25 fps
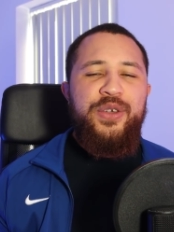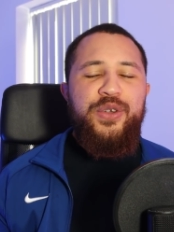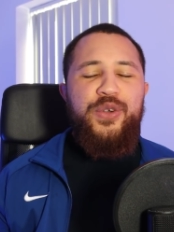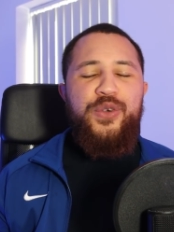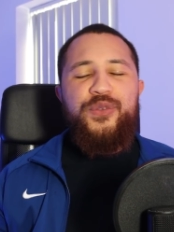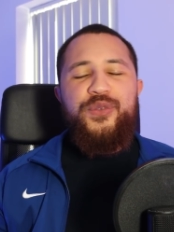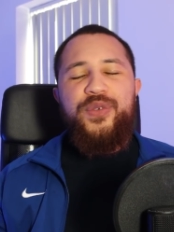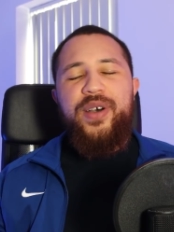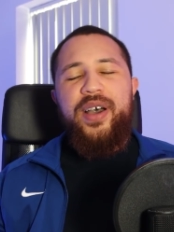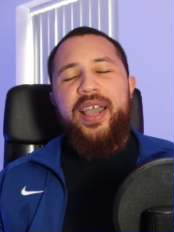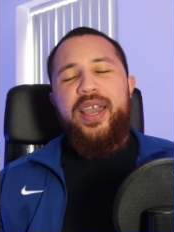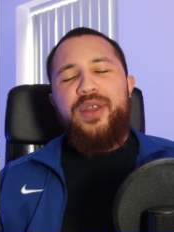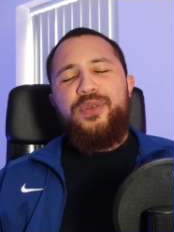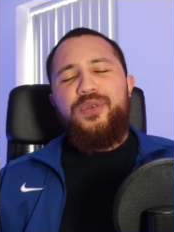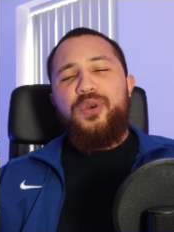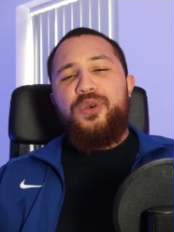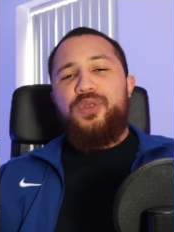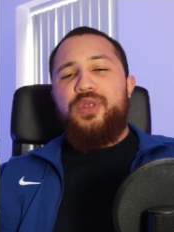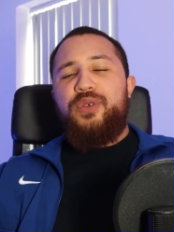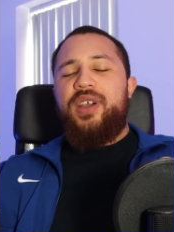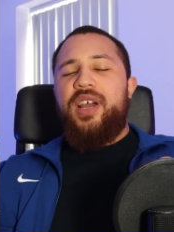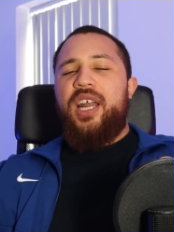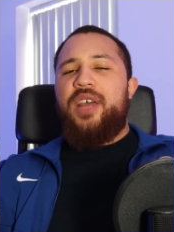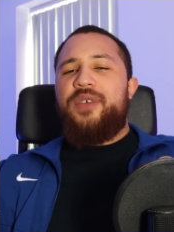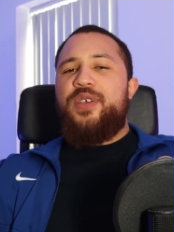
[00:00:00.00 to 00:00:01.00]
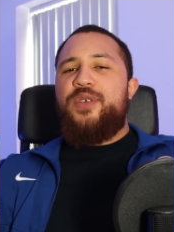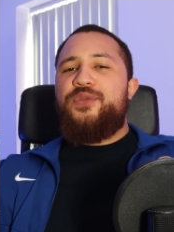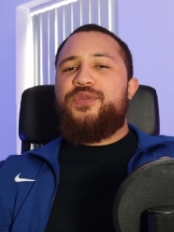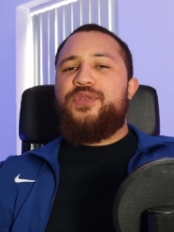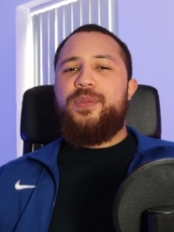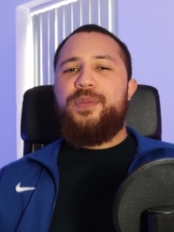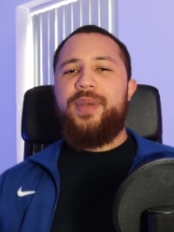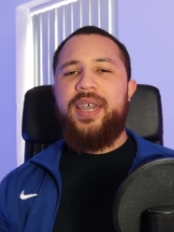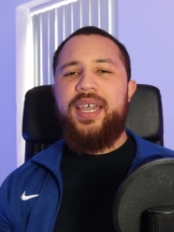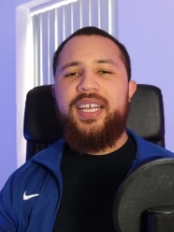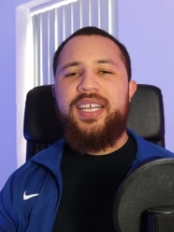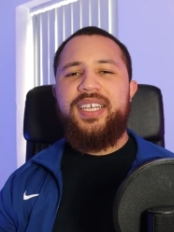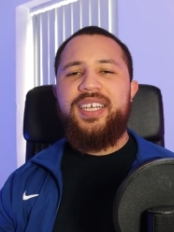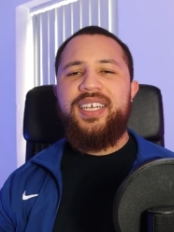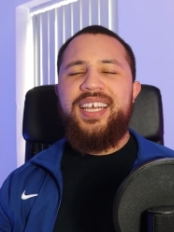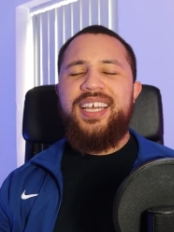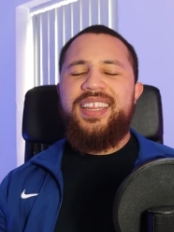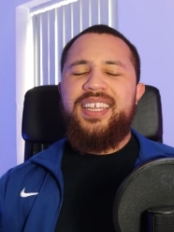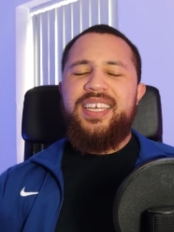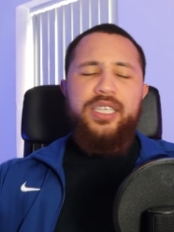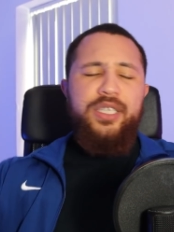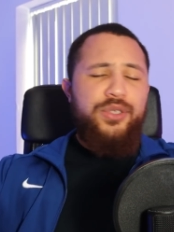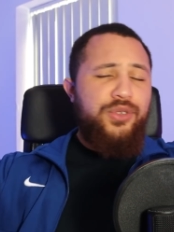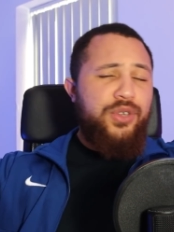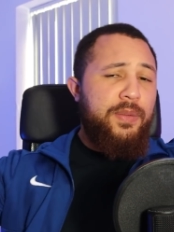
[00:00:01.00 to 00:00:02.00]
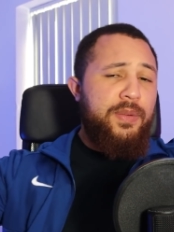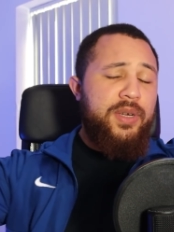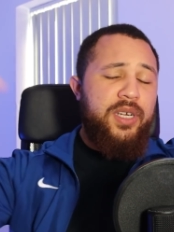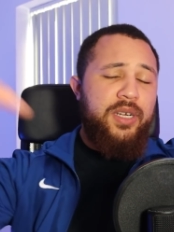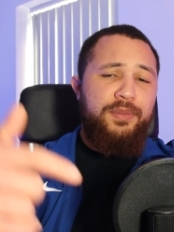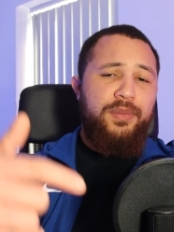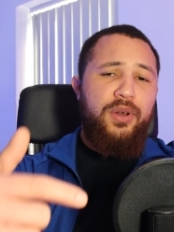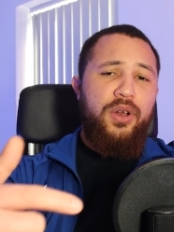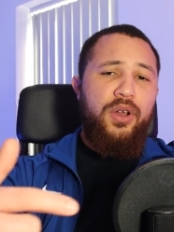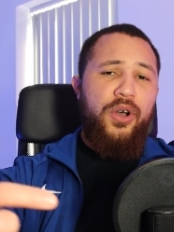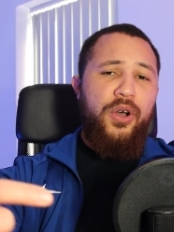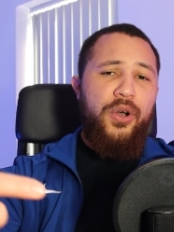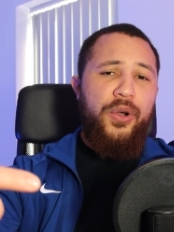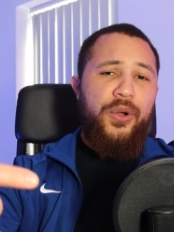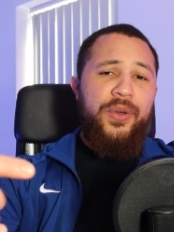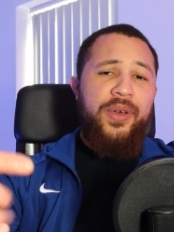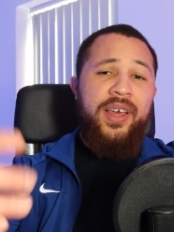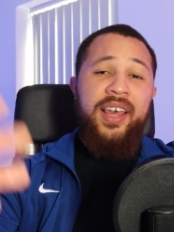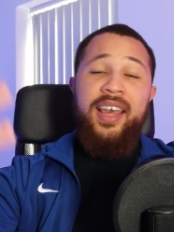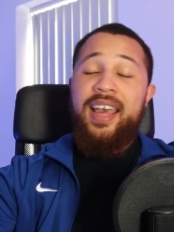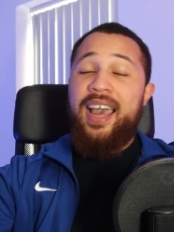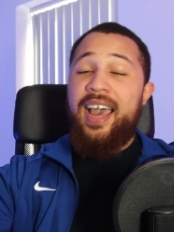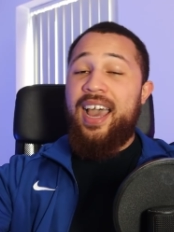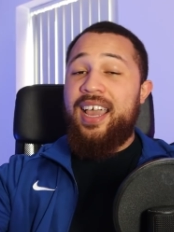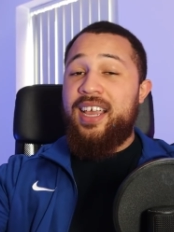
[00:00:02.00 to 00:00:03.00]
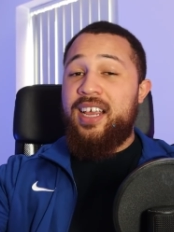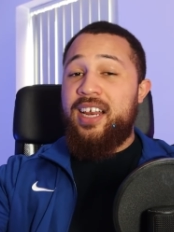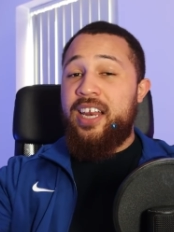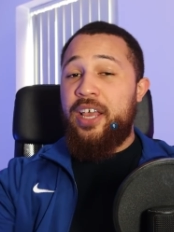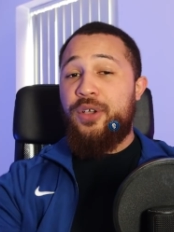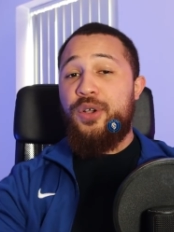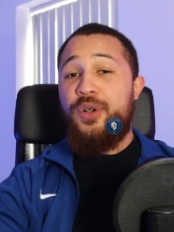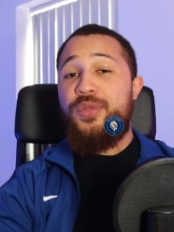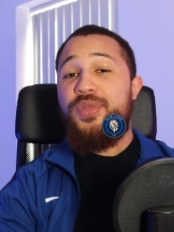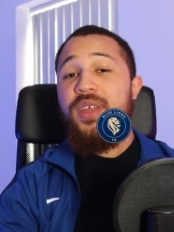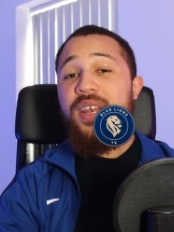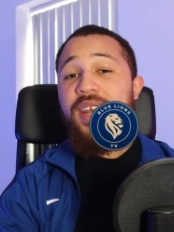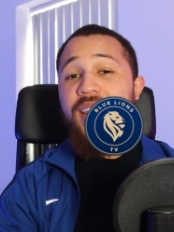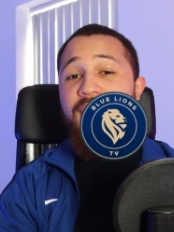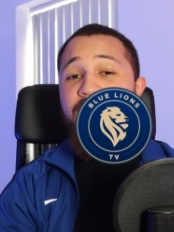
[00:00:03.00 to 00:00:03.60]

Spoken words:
You'll find all the relevant information in the description below and click on the